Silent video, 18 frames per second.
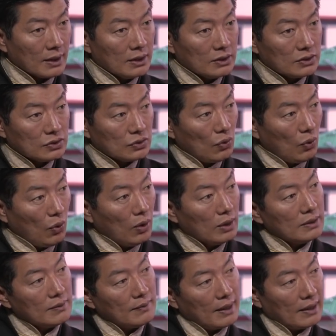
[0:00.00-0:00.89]
So
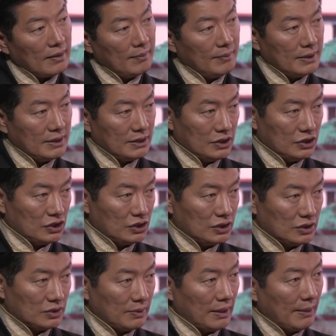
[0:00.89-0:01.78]
all the
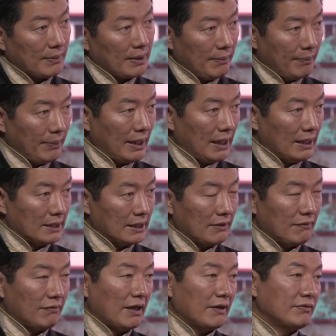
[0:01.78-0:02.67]
recommendations we have compiled,
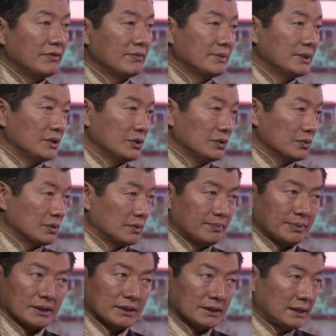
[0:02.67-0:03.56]
and 550 youth,
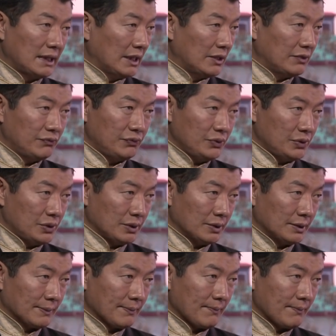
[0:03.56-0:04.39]
because they are the future.